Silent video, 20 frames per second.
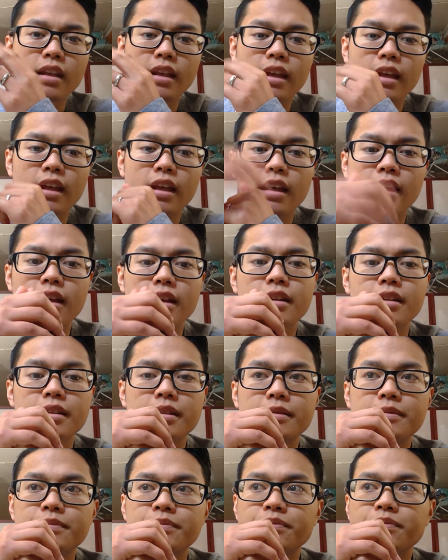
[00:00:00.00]
And
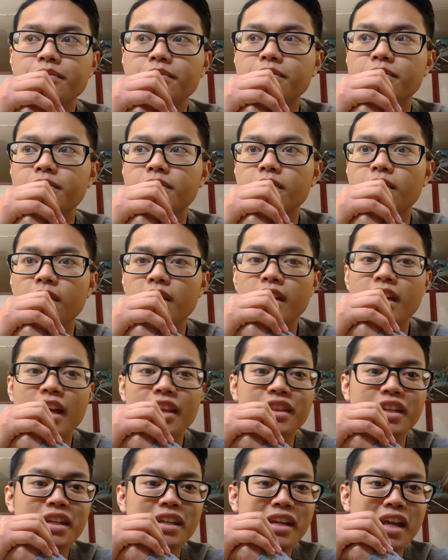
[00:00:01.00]
yeah, I
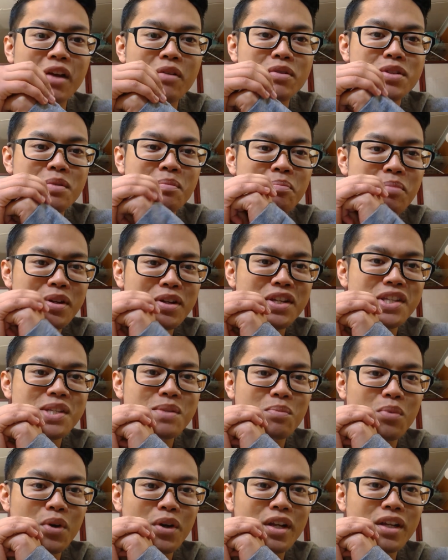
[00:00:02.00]
think I was a bit
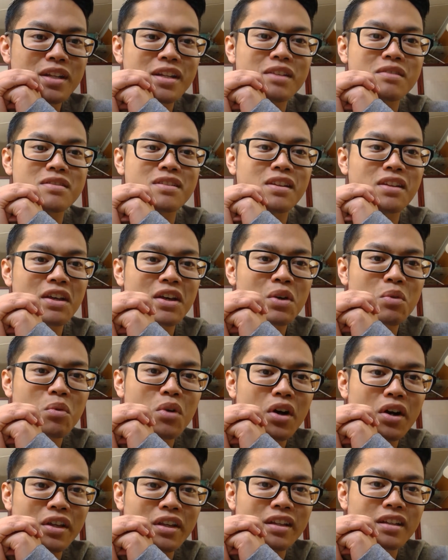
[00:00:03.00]
disappointed. There was a lot of
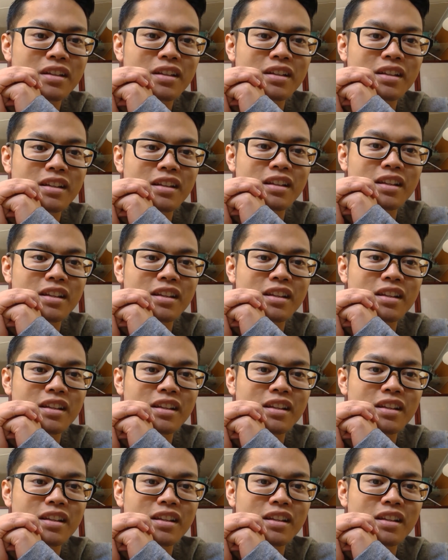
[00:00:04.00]
walking.